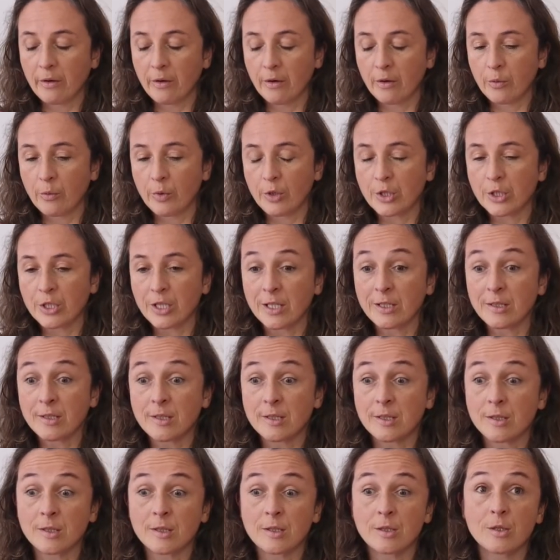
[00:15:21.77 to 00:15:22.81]
which gets
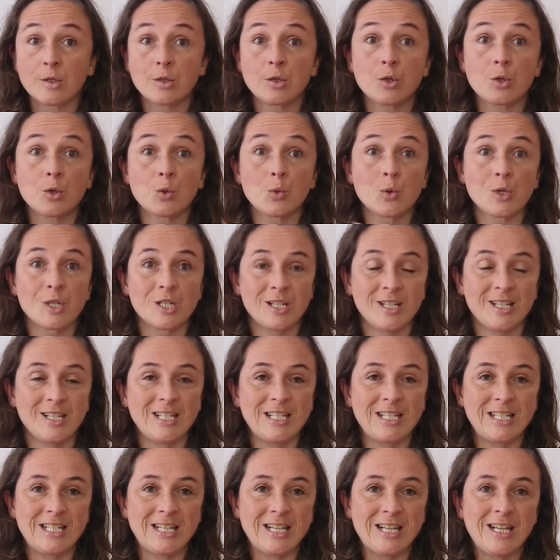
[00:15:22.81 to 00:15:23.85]
distorted